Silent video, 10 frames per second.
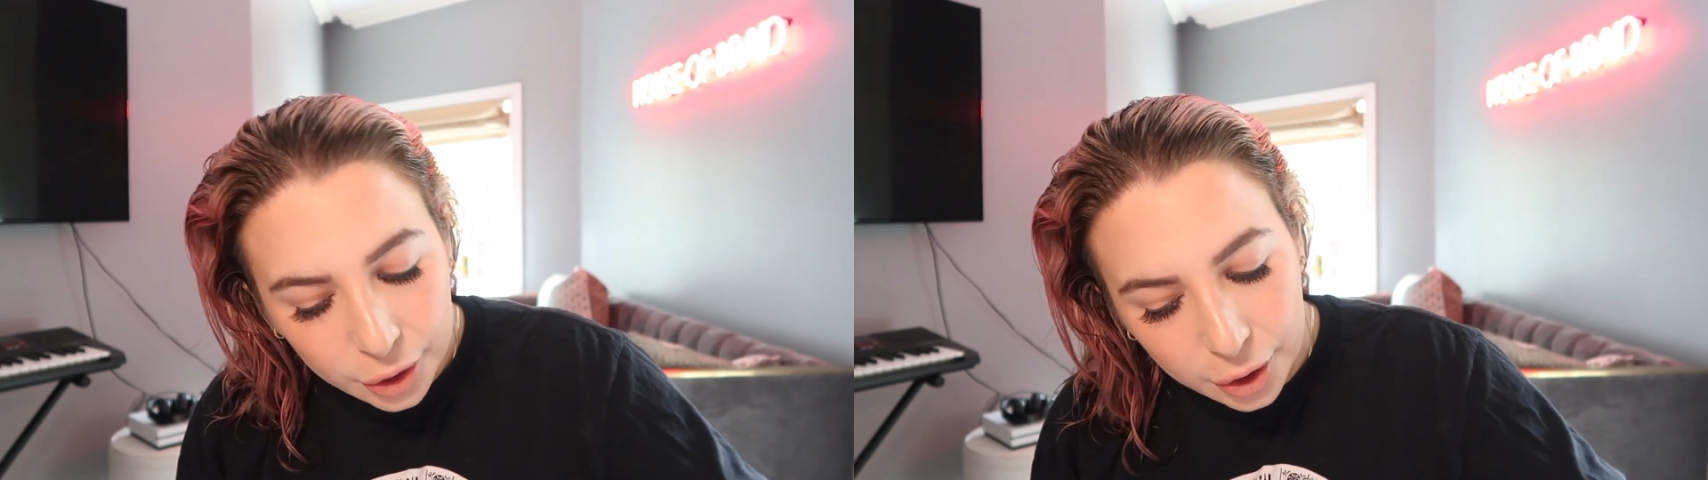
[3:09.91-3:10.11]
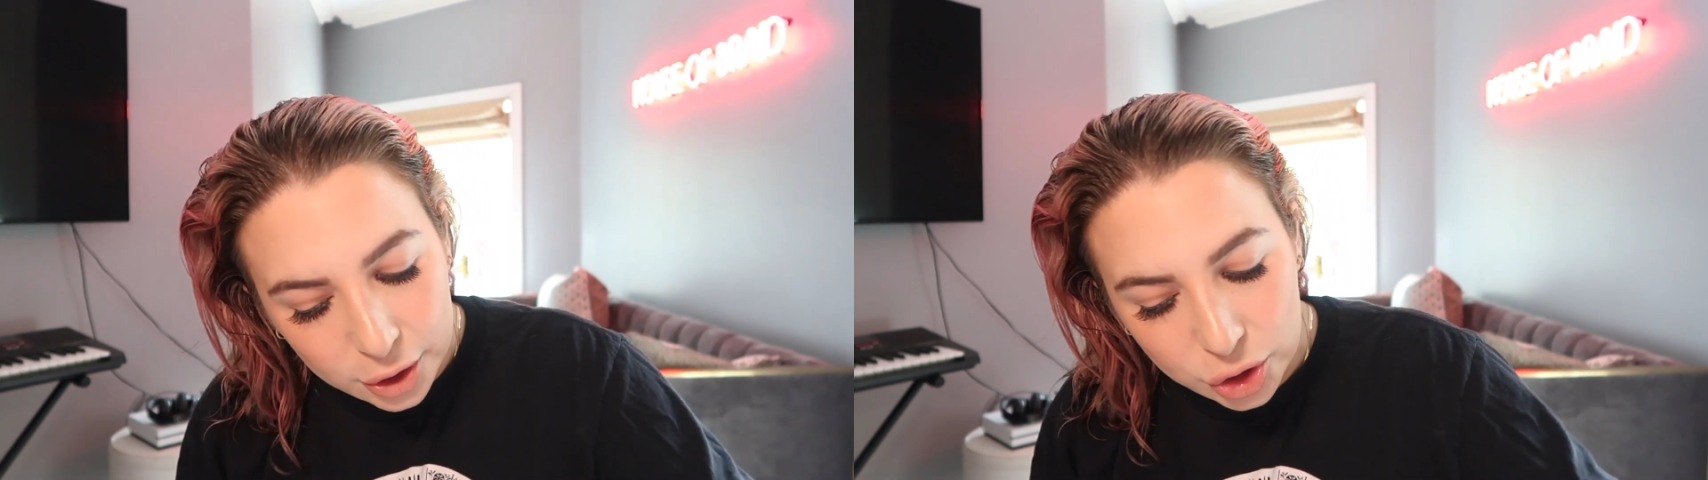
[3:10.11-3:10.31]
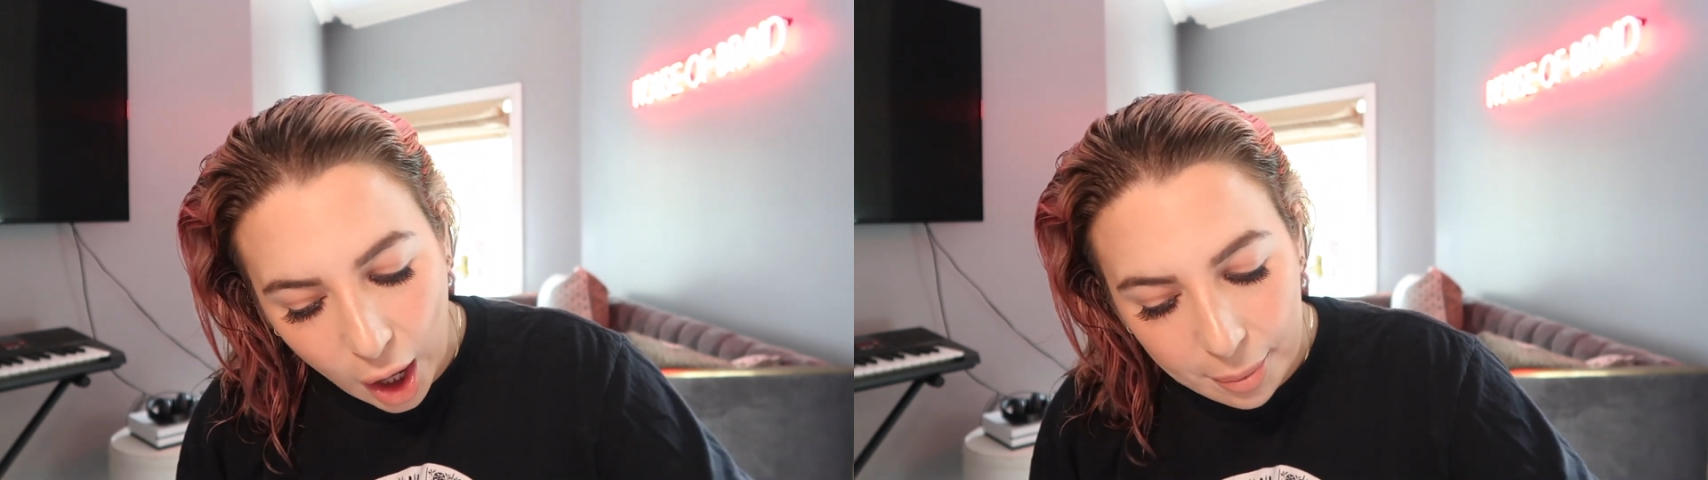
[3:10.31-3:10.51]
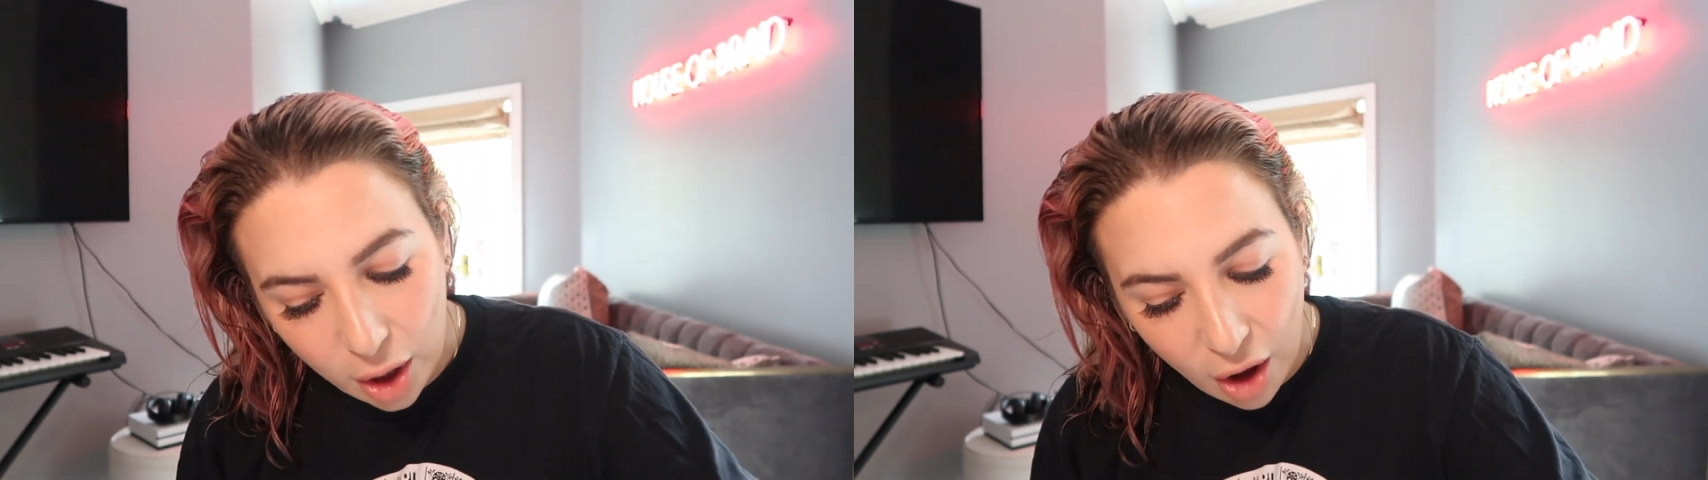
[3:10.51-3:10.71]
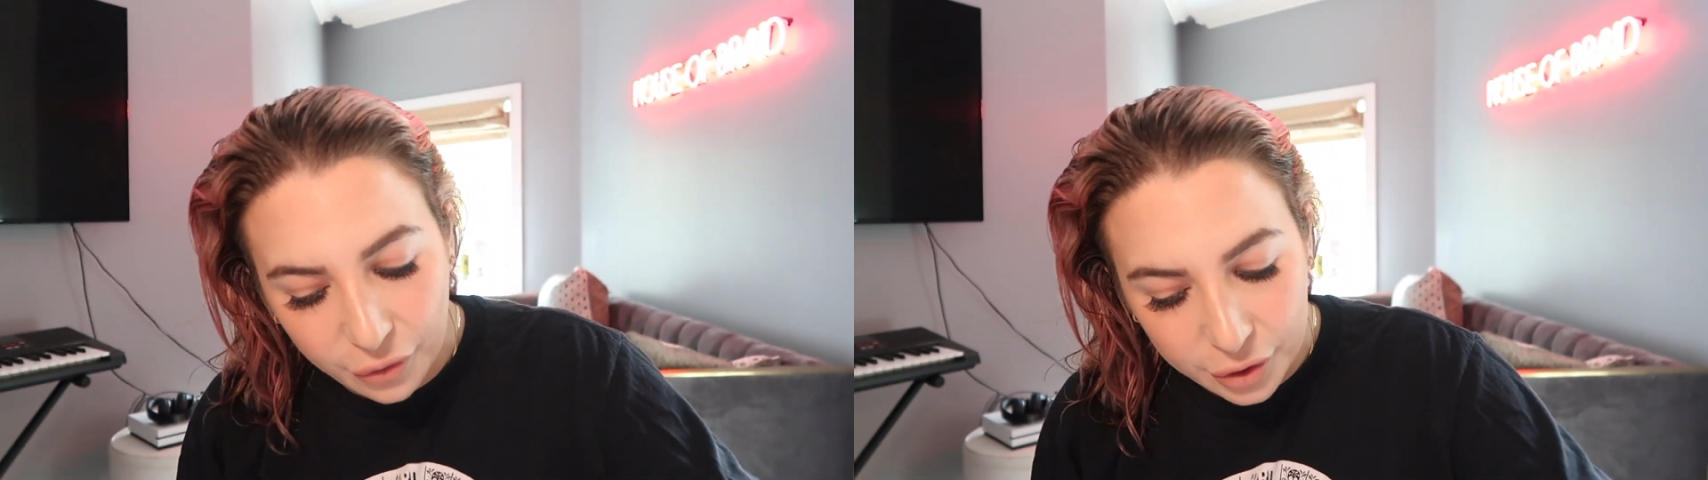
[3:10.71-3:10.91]
you're gonna top it
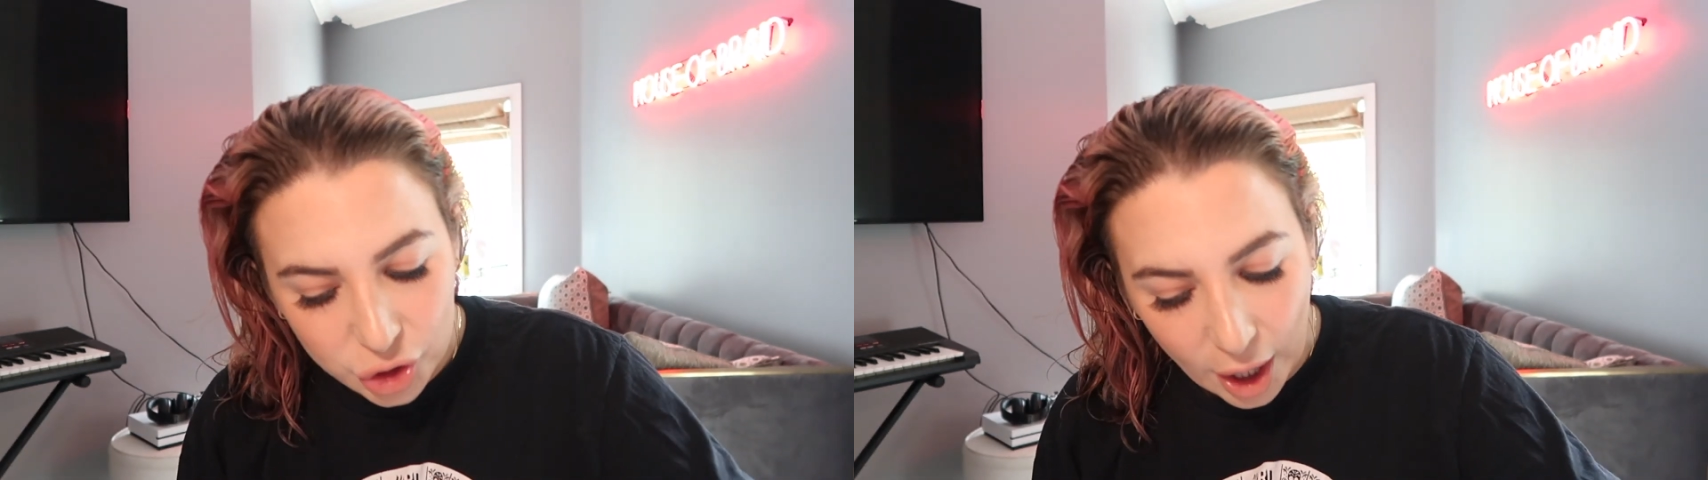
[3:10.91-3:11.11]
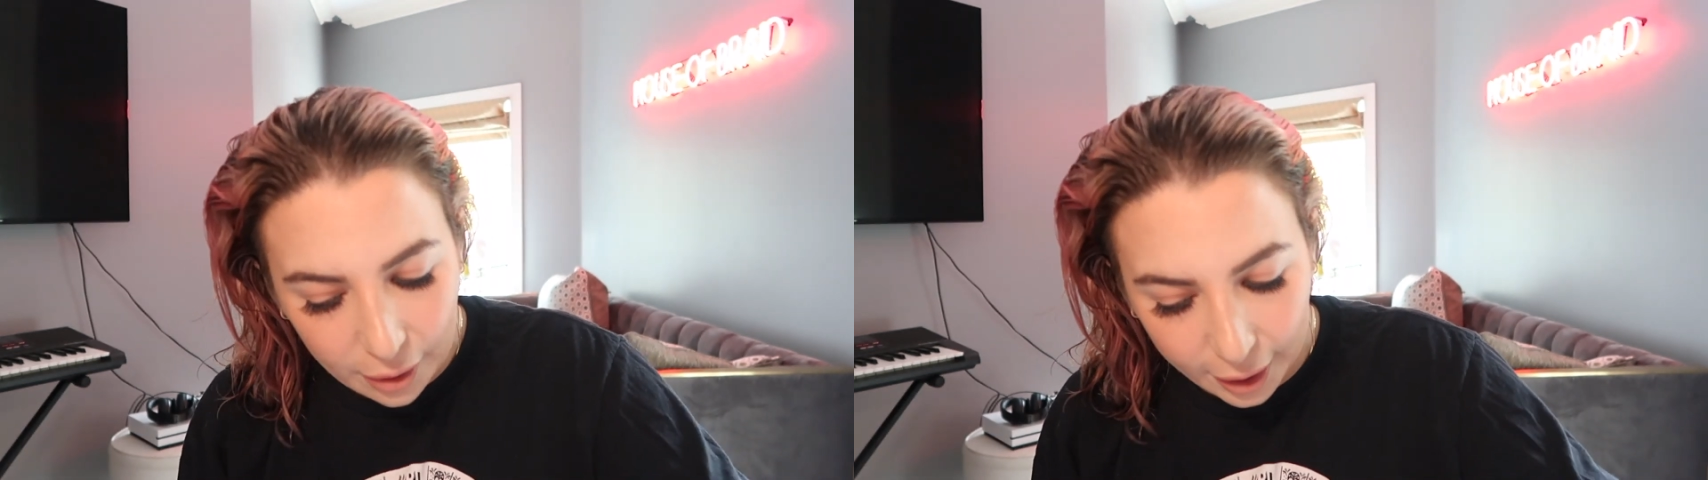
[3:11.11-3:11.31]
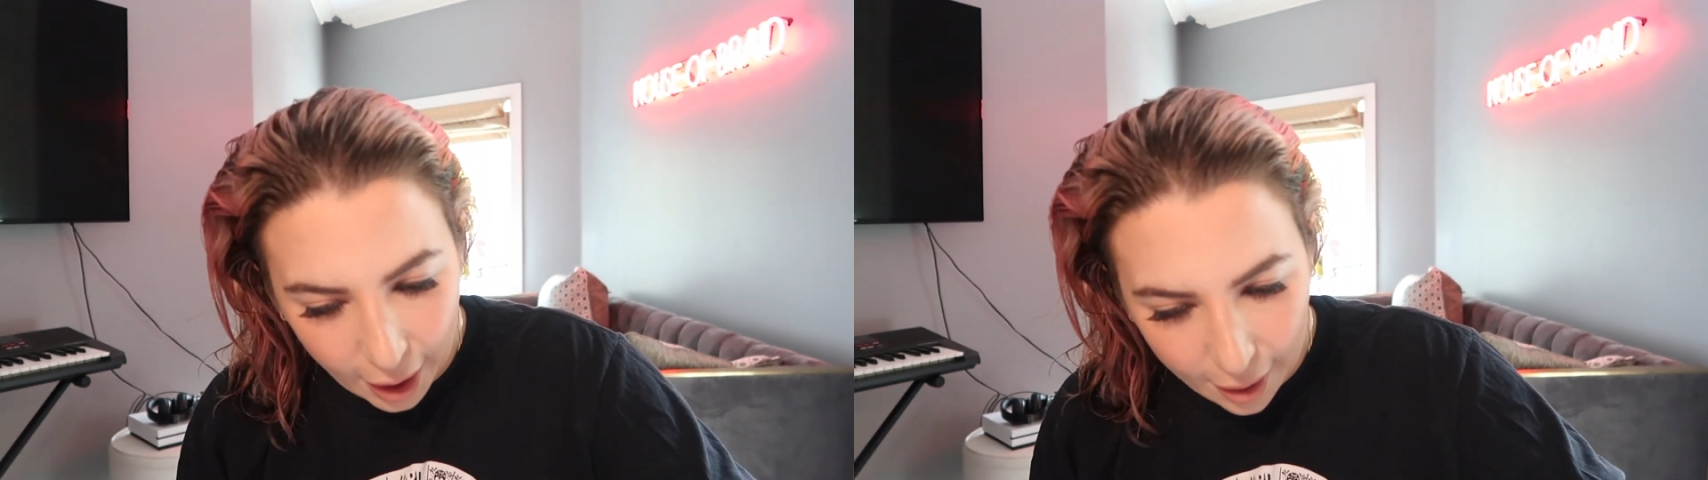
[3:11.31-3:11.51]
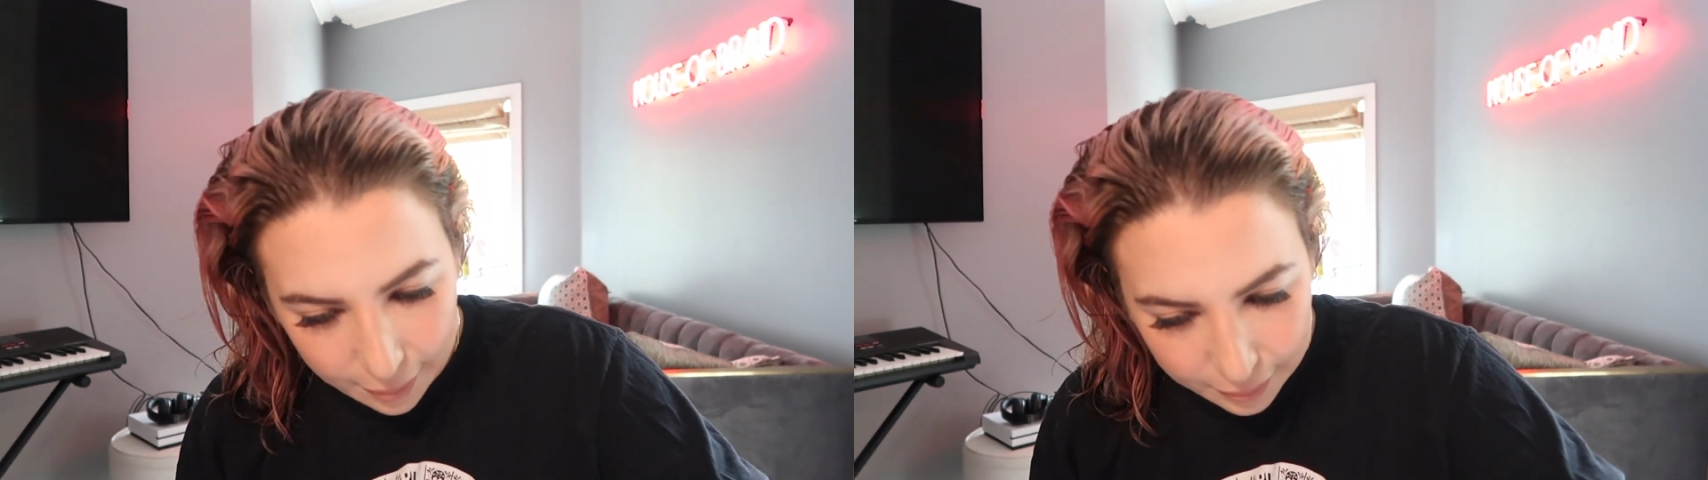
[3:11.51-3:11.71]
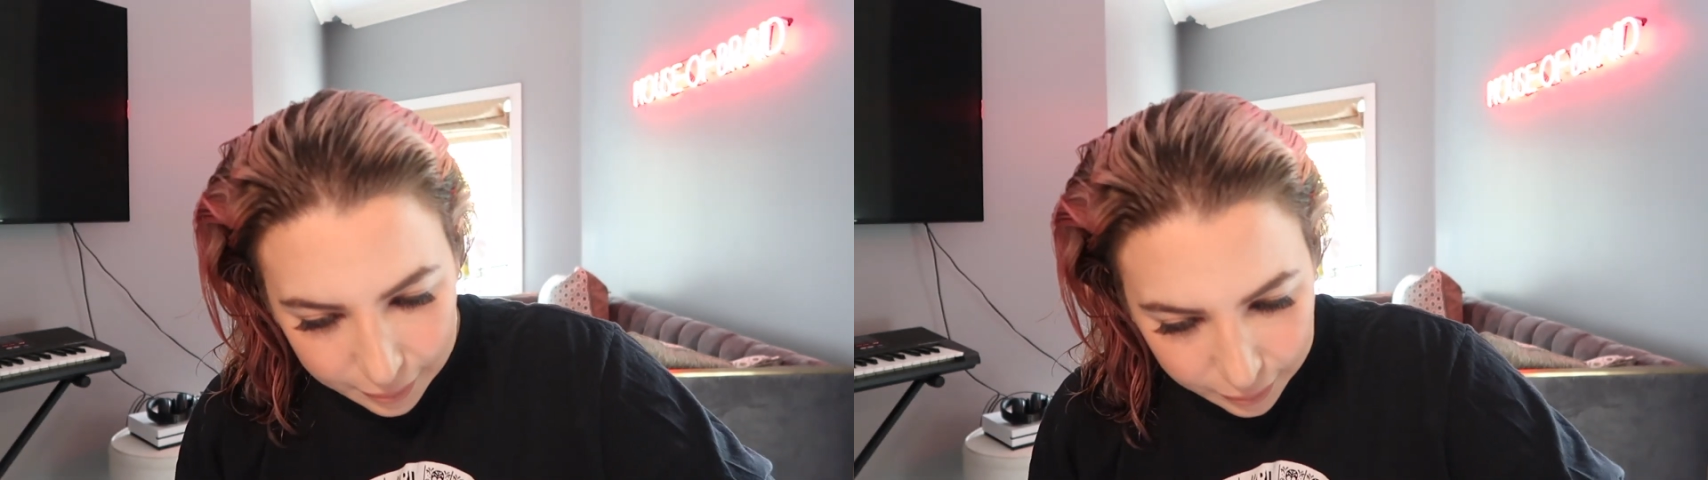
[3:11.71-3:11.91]
off with a shower cap.